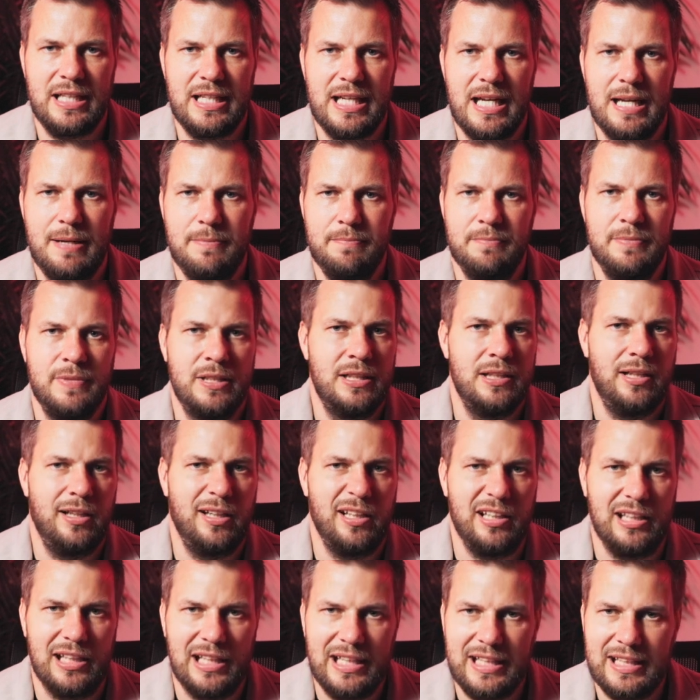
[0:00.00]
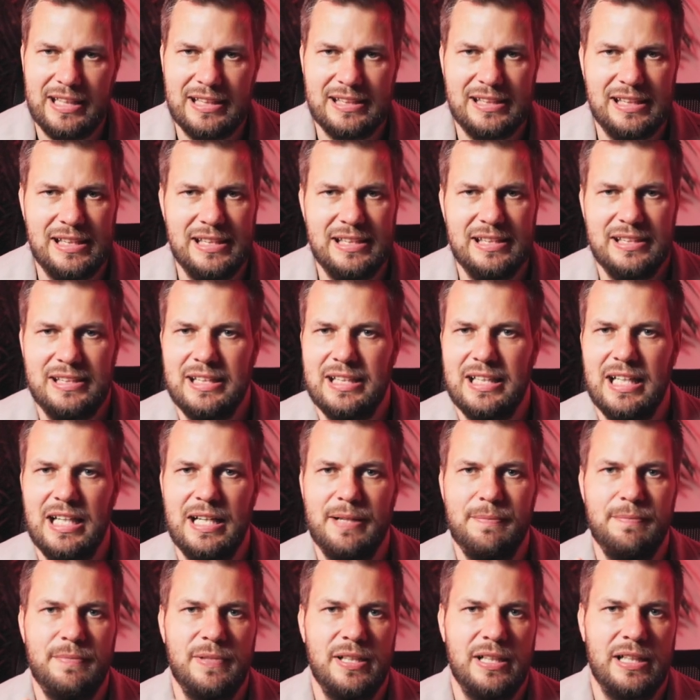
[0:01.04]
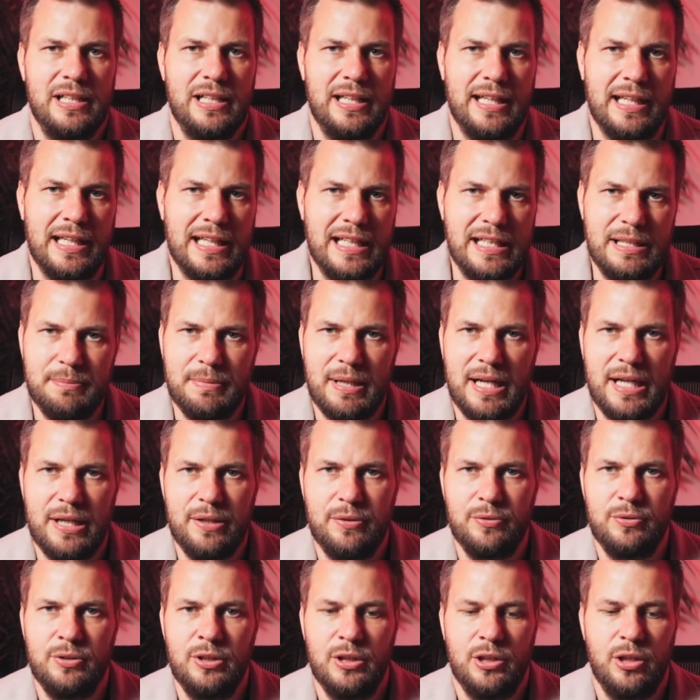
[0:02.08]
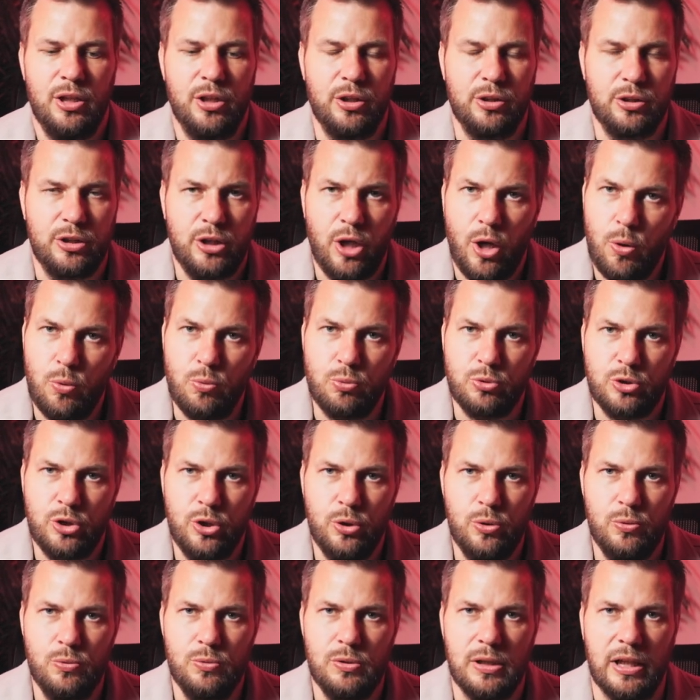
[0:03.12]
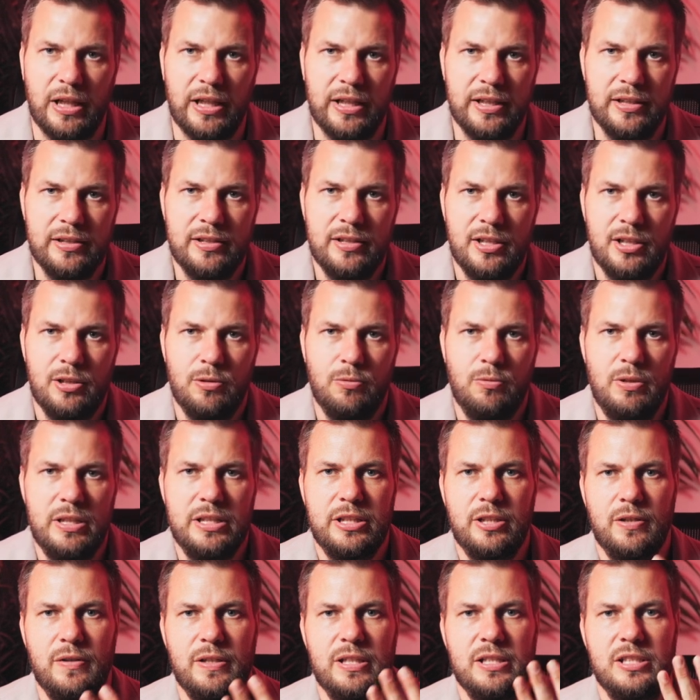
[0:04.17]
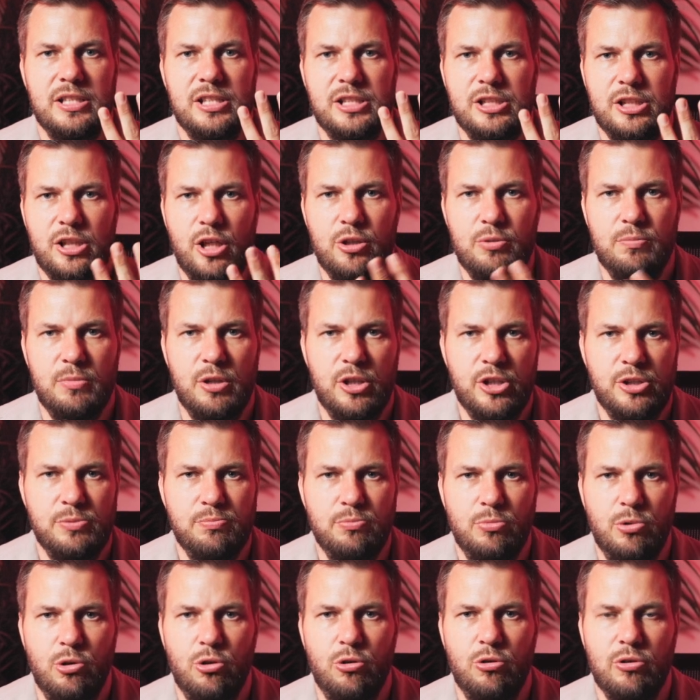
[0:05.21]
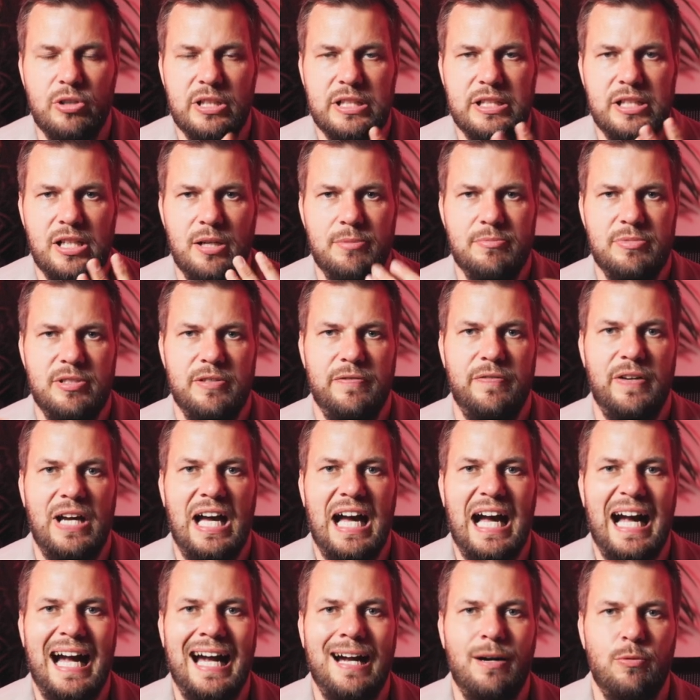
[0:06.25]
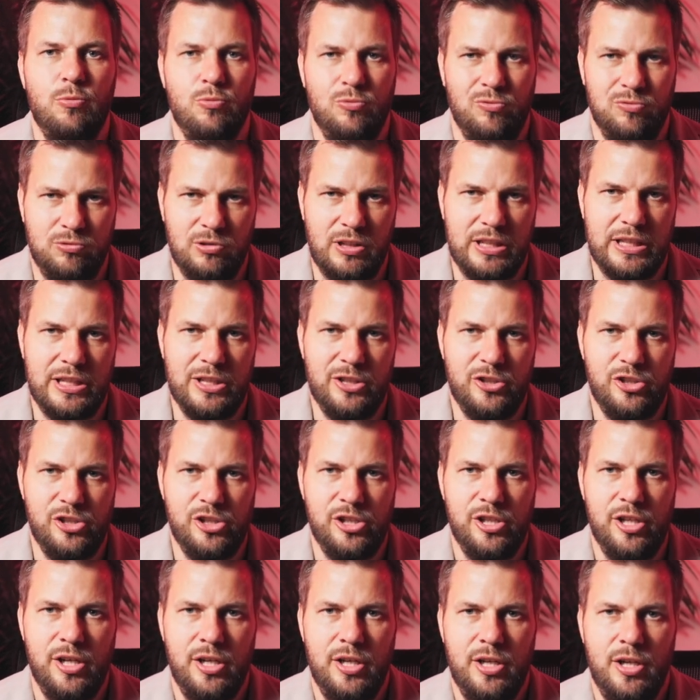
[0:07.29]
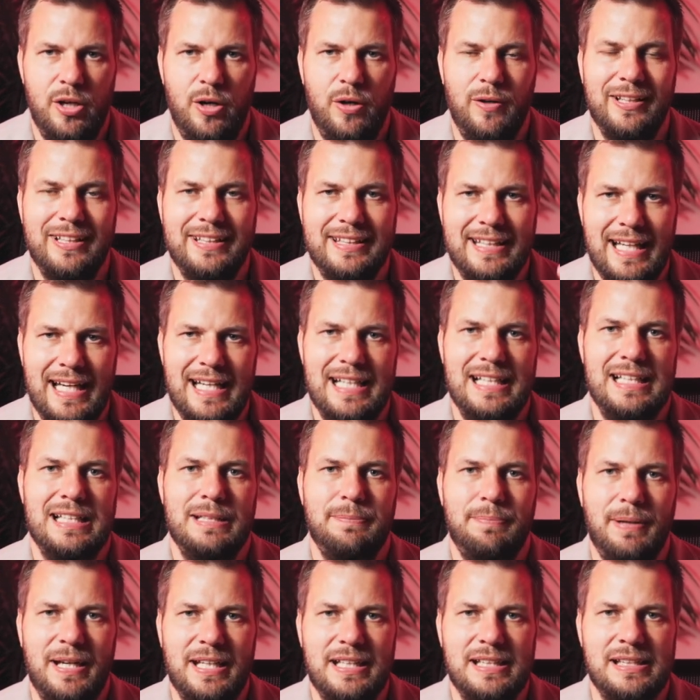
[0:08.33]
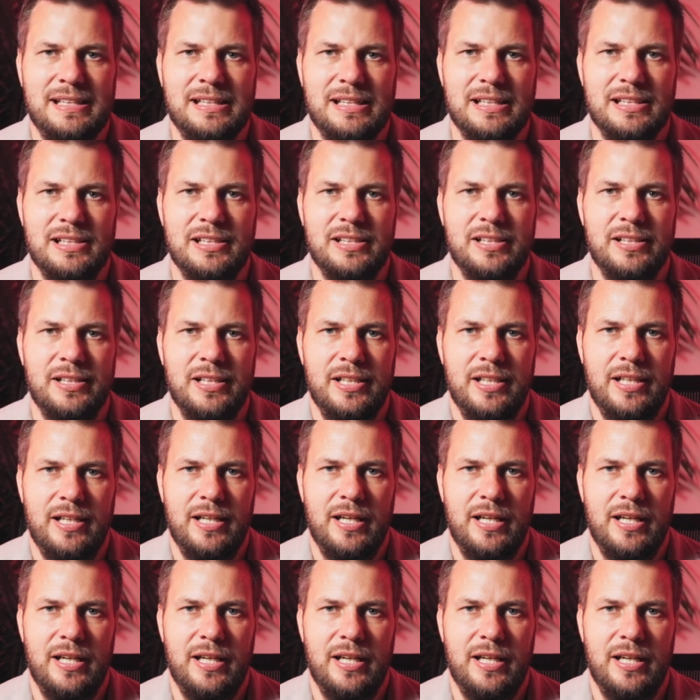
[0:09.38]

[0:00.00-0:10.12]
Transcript: DM, LinkedIn DM, email, and cold calling, we're doing so much more in terms of outreach on a daily basis.